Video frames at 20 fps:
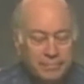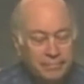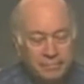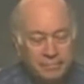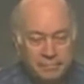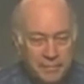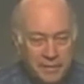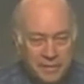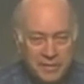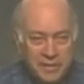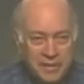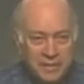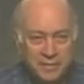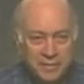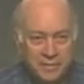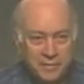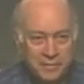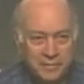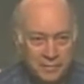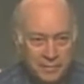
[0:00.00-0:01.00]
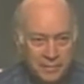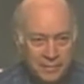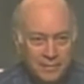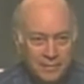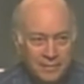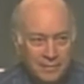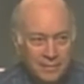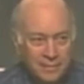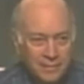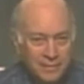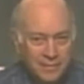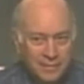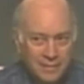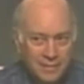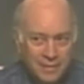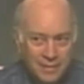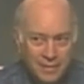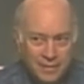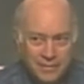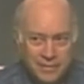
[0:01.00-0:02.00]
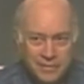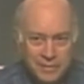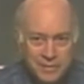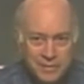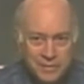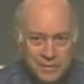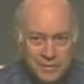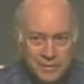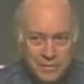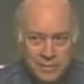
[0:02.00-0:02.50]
Best I can do. Other questions?